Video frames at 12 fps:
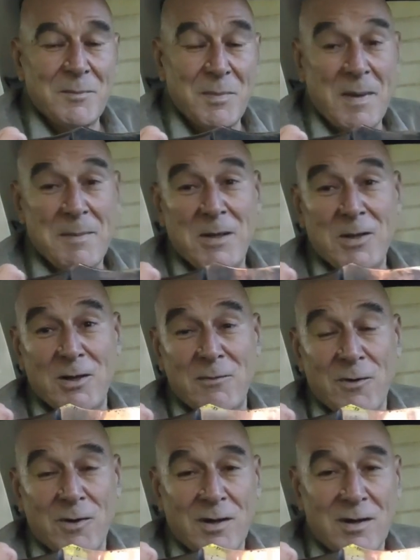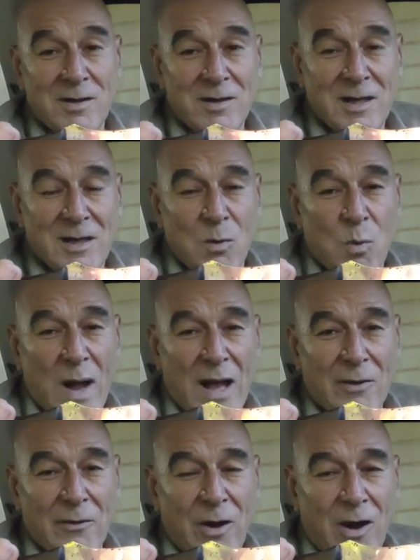It may be good for getting a
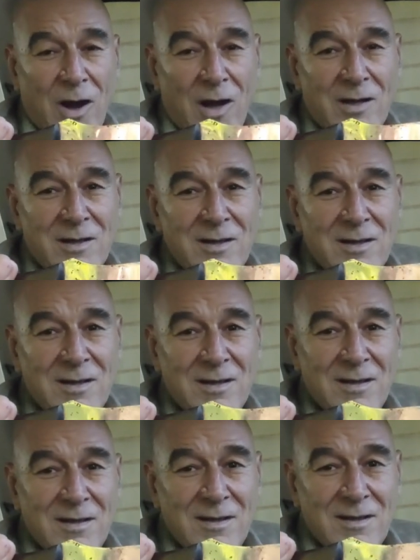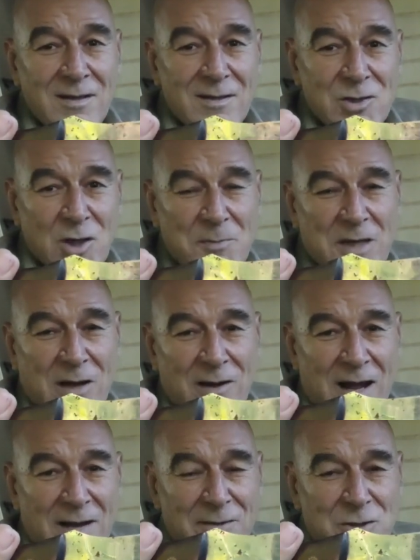wild hog, jump
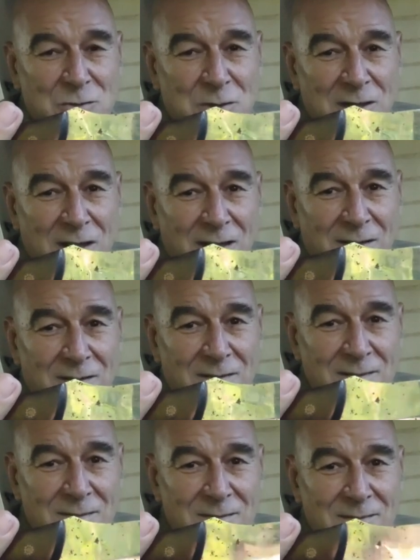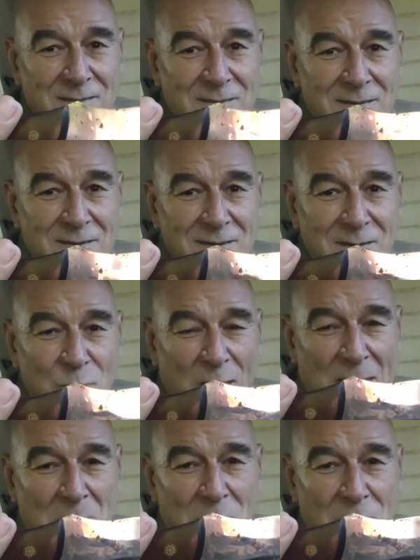down out of a tree like
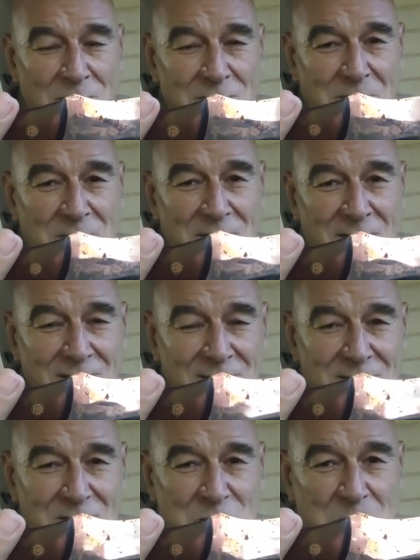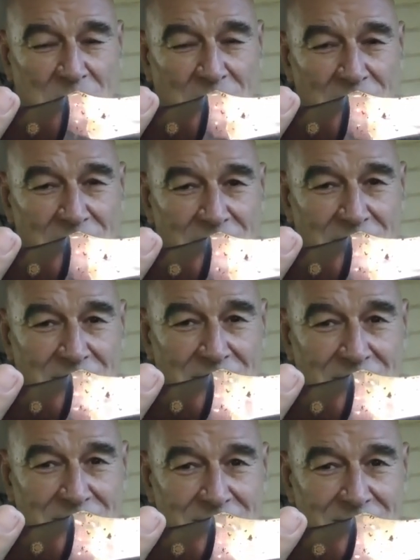Rambo or something and spear it
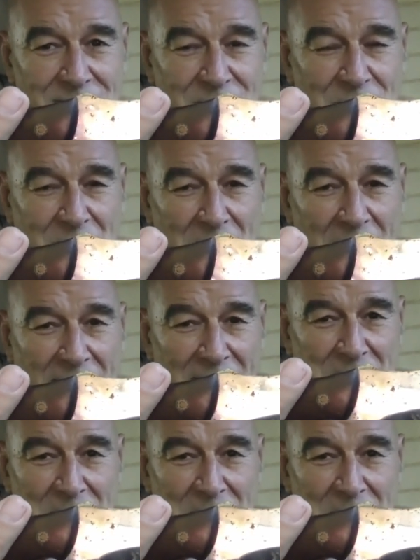through the back,